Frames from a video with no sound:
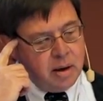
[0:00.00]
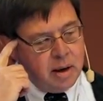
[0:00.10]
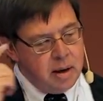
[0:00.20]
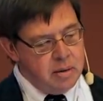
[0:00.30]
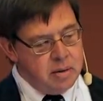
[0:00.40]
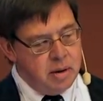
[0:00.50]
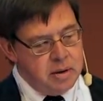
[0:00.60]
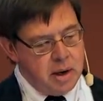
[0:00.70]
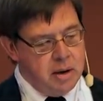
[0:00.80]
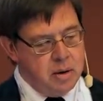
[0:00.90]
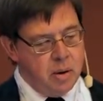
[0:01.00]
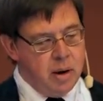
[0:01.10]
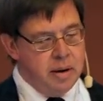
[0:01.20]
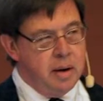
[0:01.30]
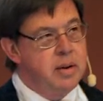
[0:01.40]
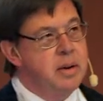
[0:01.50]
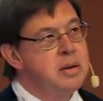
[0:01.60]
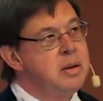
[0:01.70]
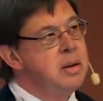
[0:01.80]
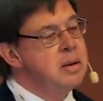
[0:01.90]
And the John Doyle
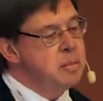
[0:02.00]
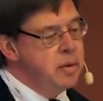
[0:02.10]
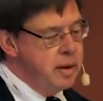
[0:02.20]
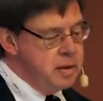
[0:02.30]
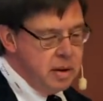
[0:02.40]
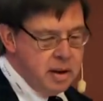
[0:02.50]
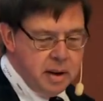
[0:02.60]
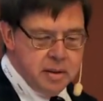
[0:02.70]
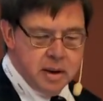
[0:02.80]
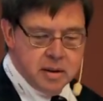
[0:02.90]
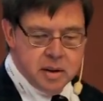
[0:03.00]
definition, he's a professor at Caltech,